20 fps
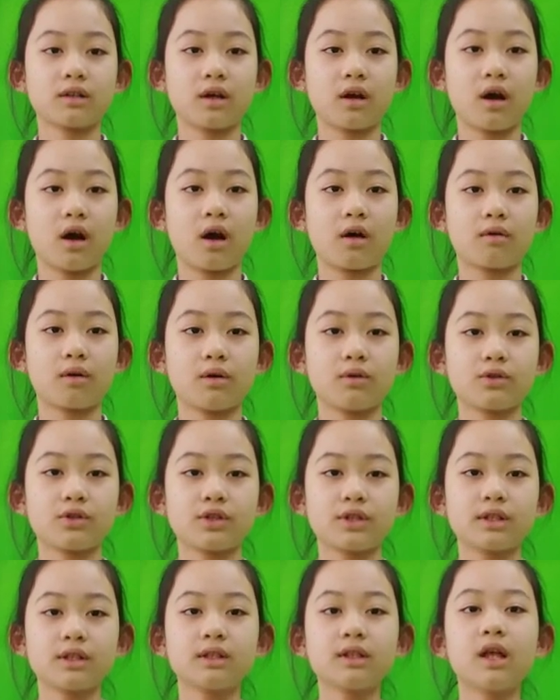
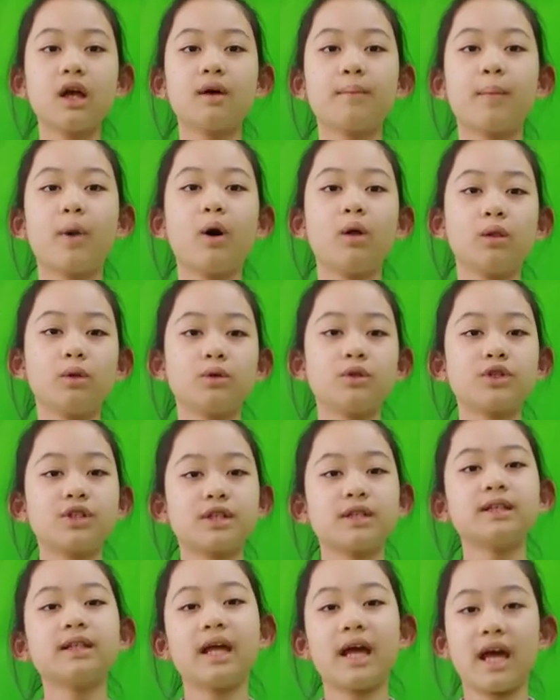erosion, pollution,